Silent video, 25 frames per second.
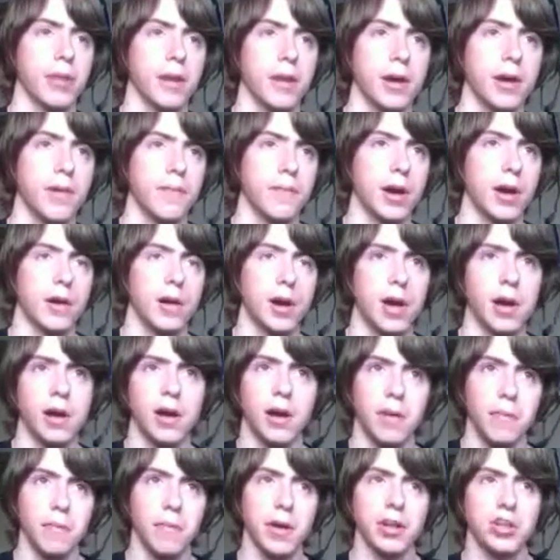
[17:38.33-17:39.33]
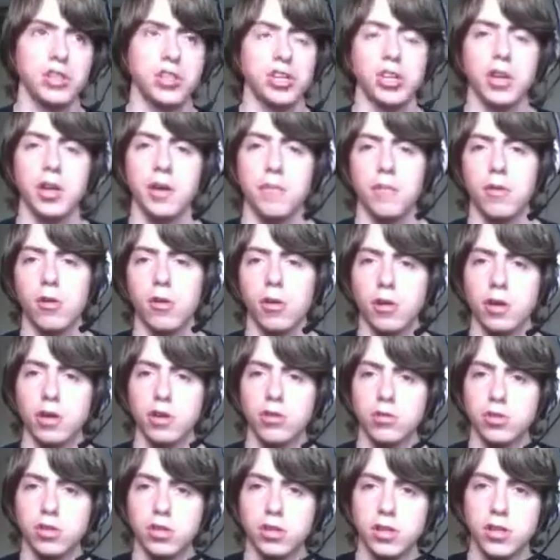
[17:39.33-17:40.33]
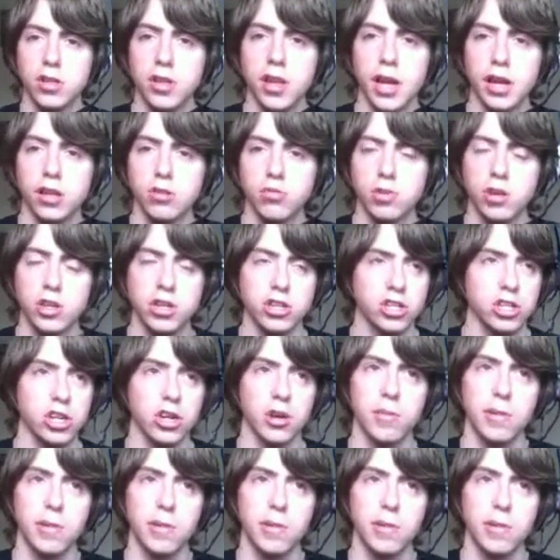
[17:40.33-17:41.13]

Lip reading: I'll mention it more in the next week's show,